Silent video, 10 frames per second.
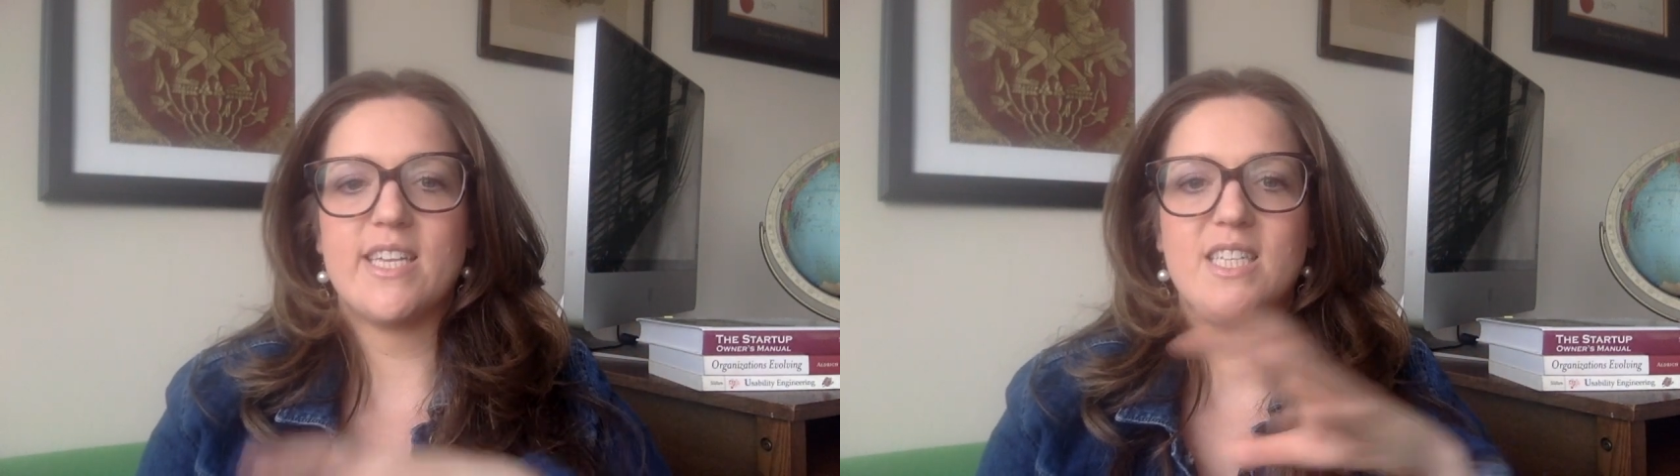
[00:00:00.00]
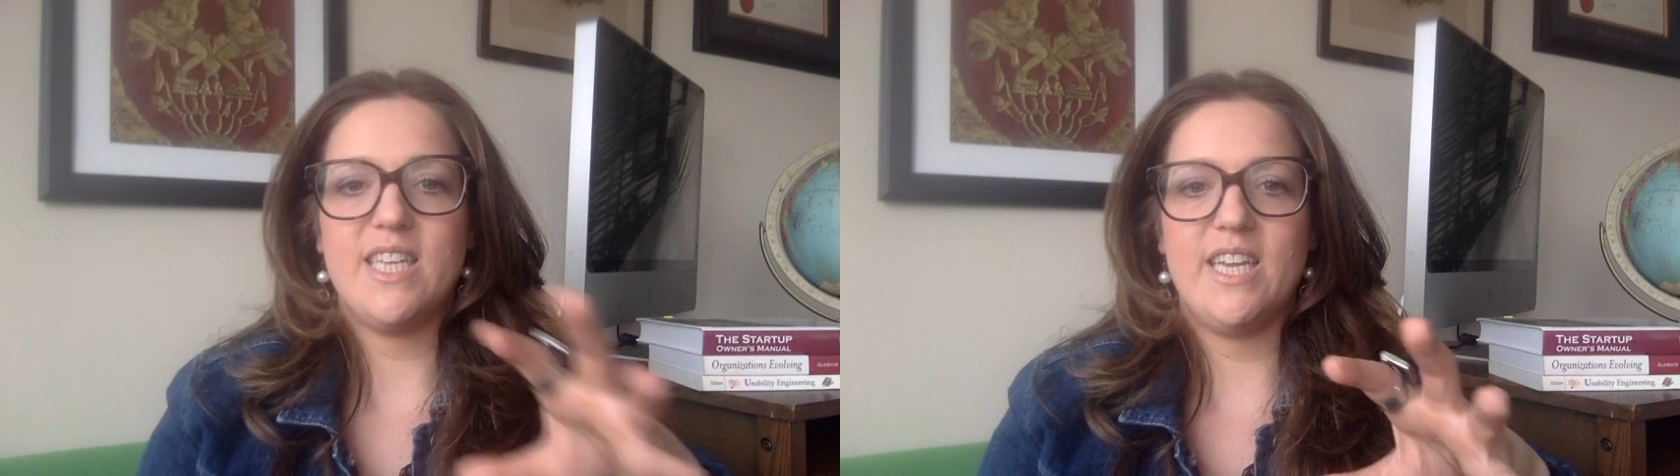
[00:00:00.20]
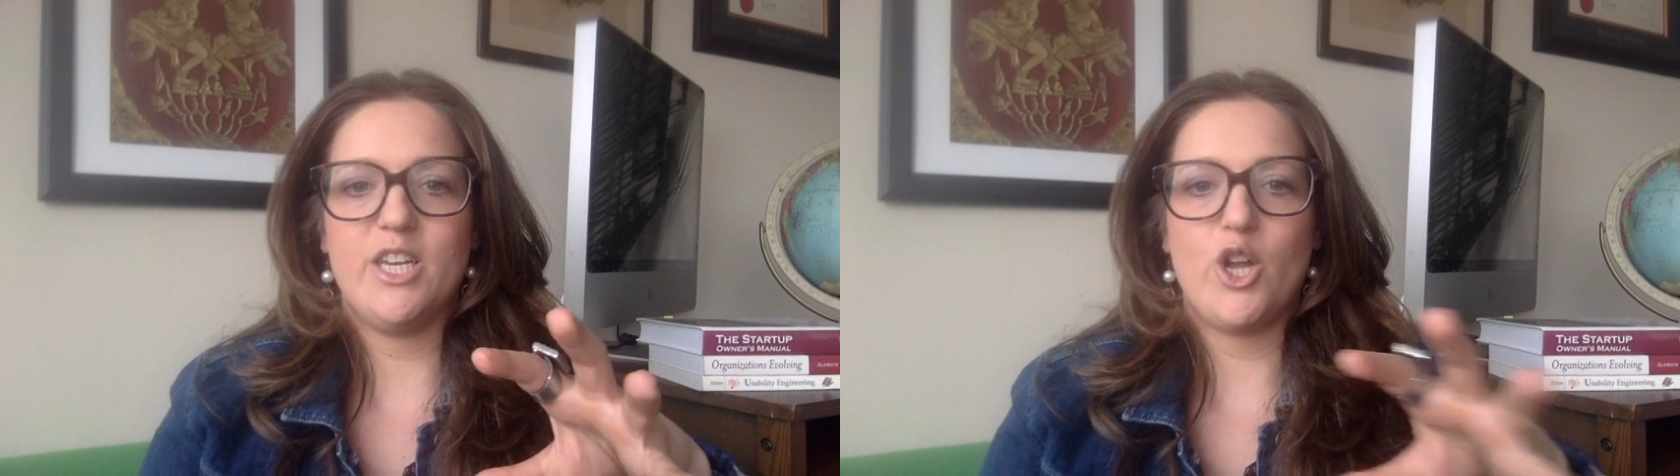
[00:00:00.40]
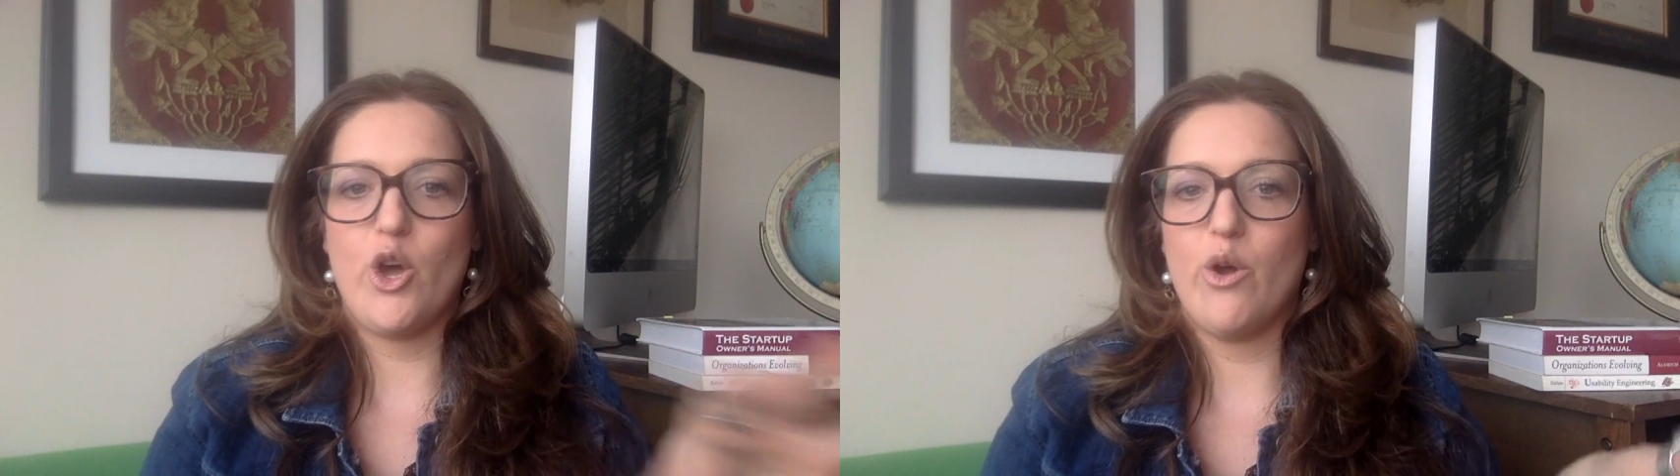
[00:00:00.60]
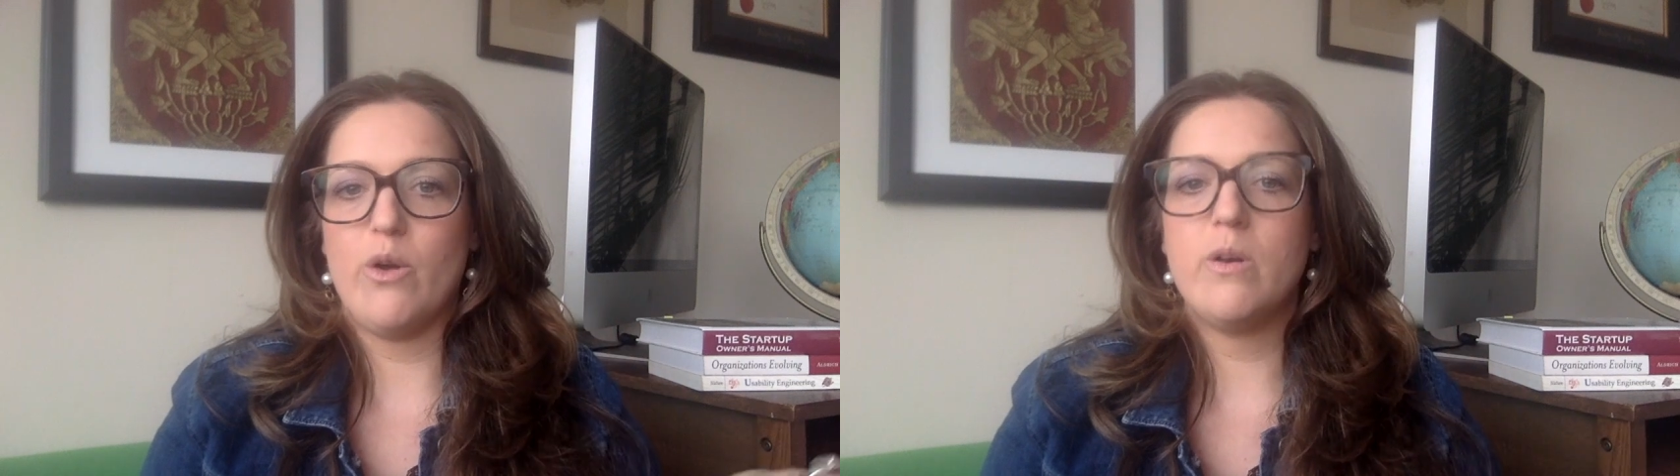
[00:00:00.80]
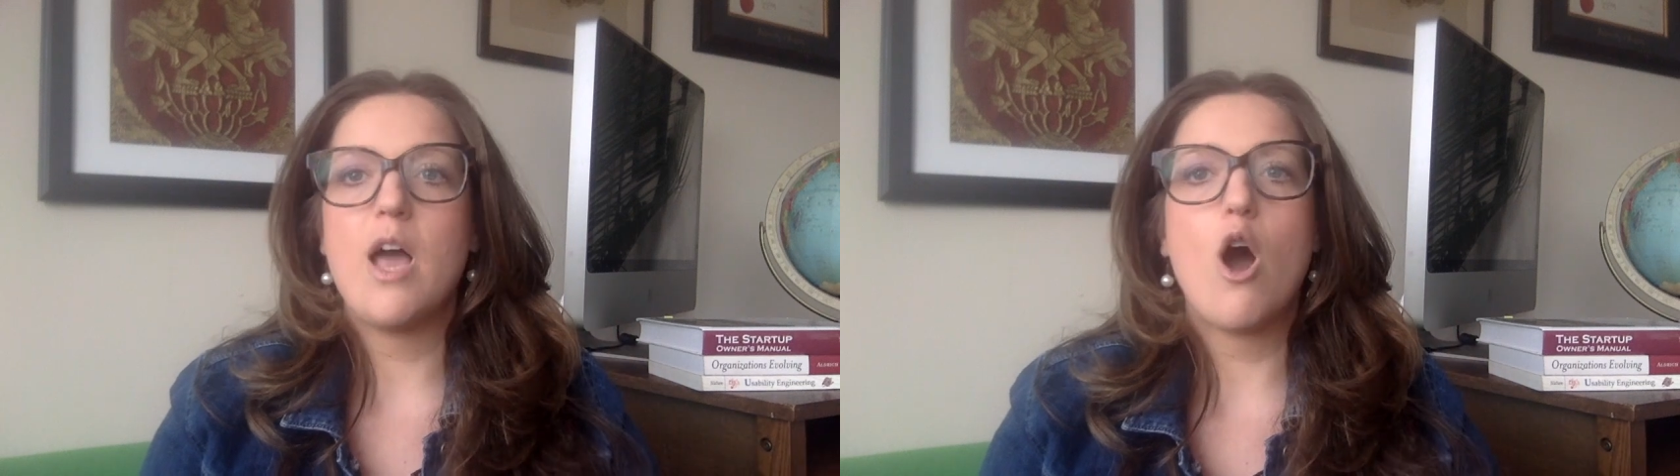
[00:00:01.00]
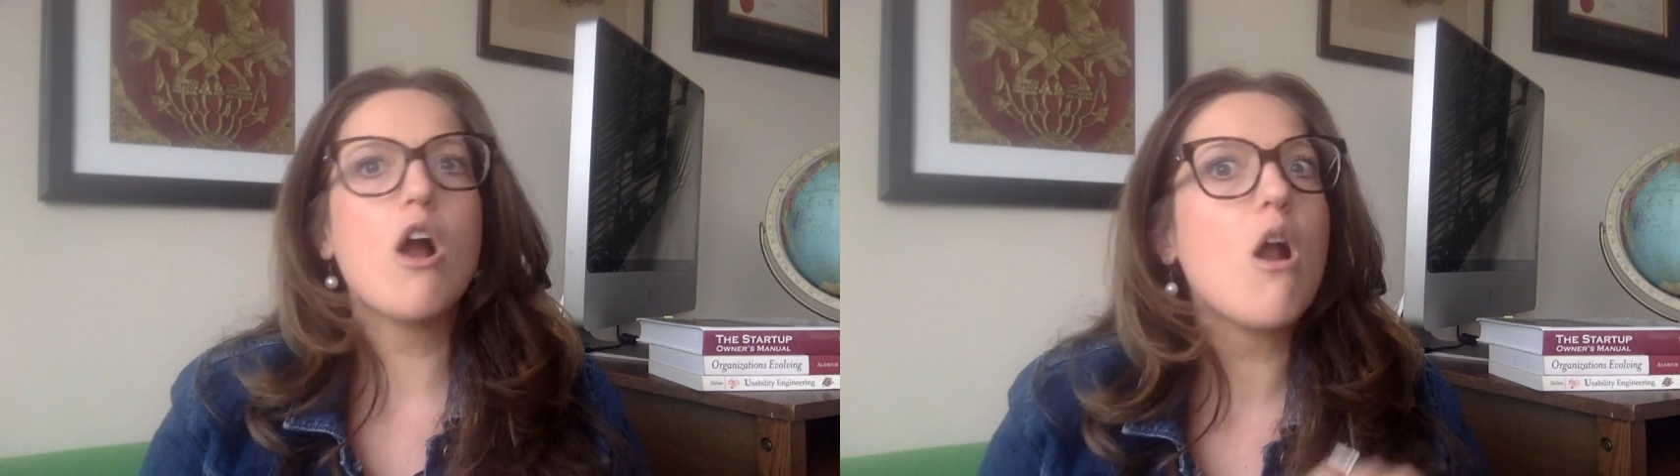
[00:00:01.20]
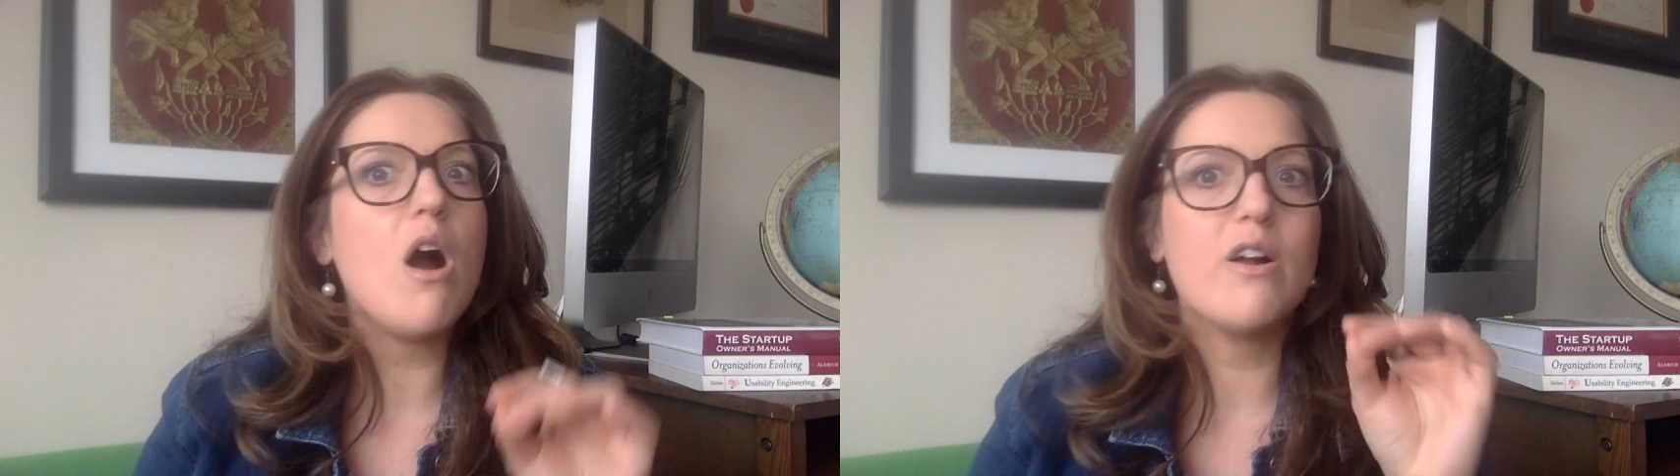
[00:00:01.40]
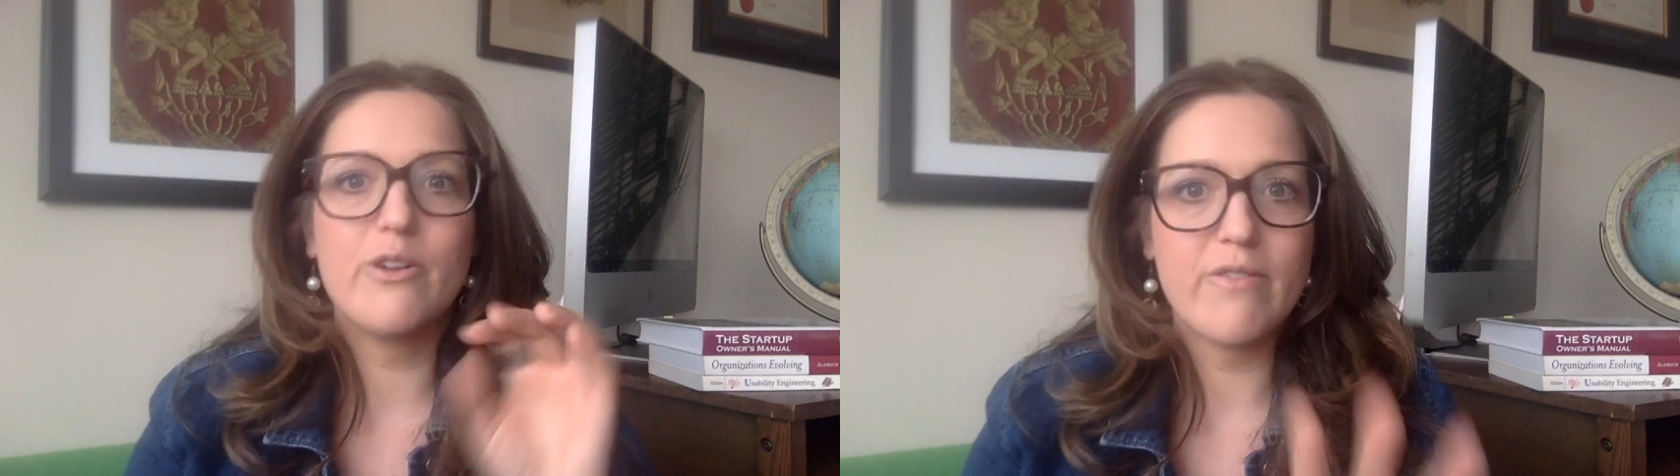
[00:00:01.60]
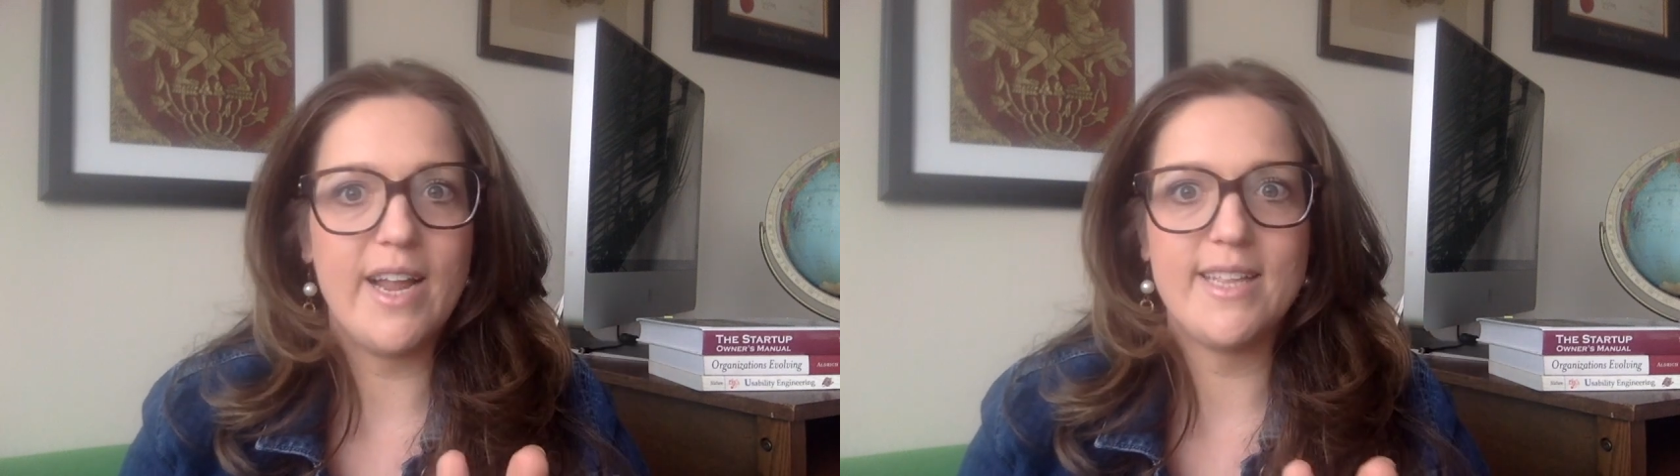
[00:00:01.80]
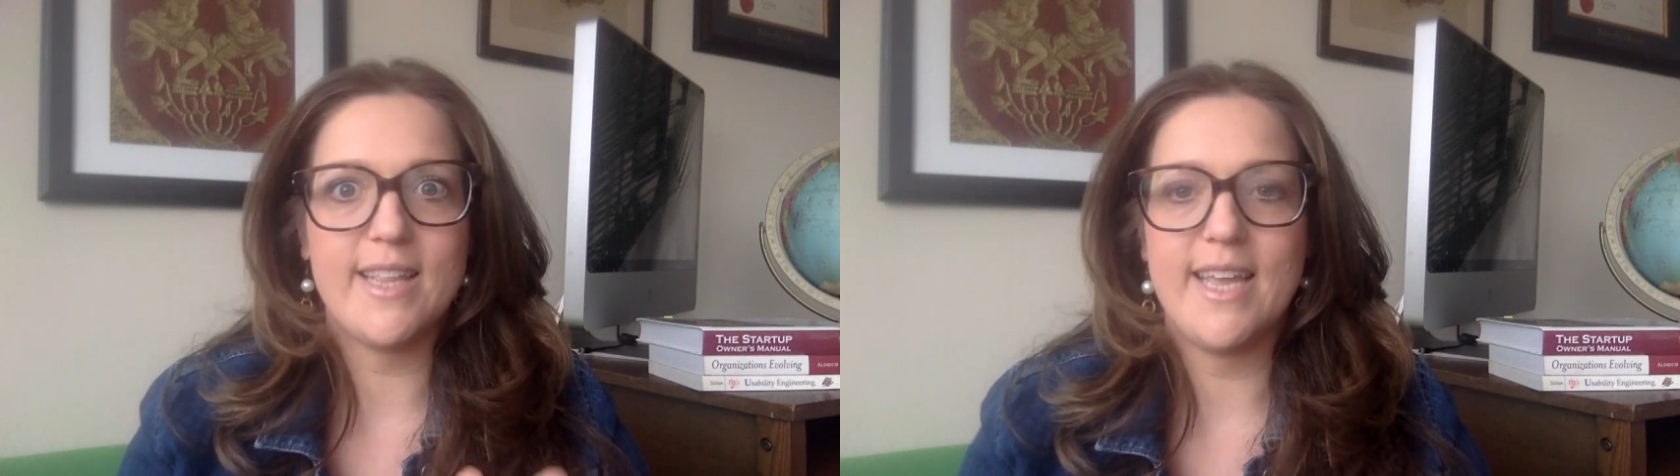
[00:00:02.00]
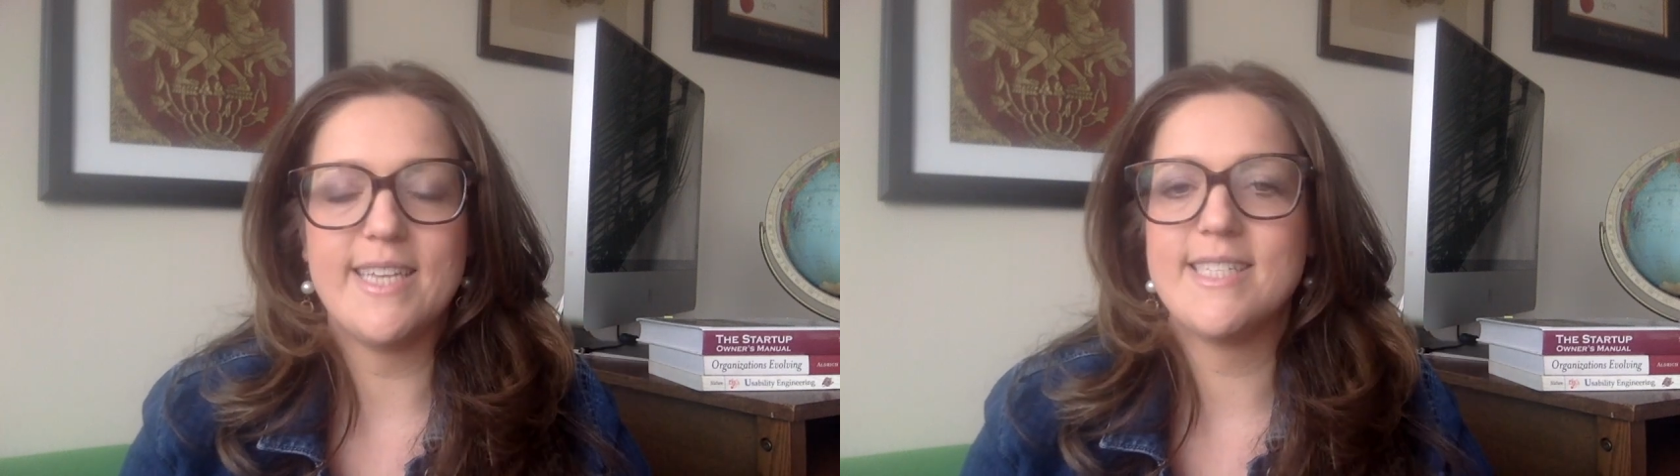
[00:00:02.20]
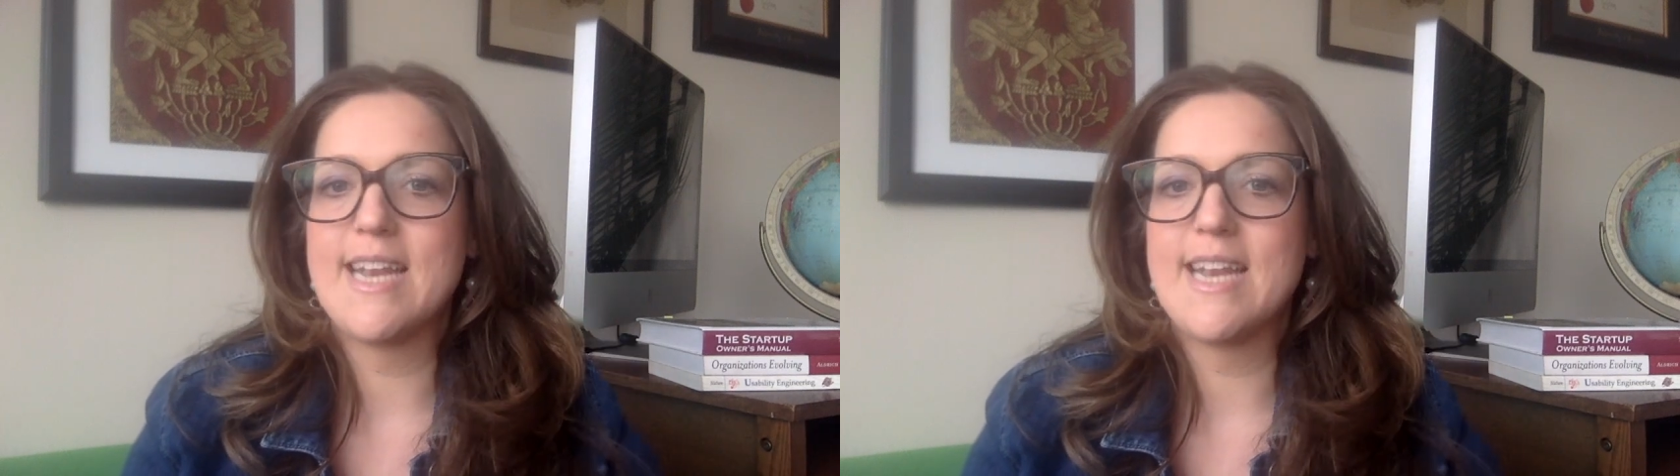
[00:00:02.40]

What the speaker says: and clean code are all great things,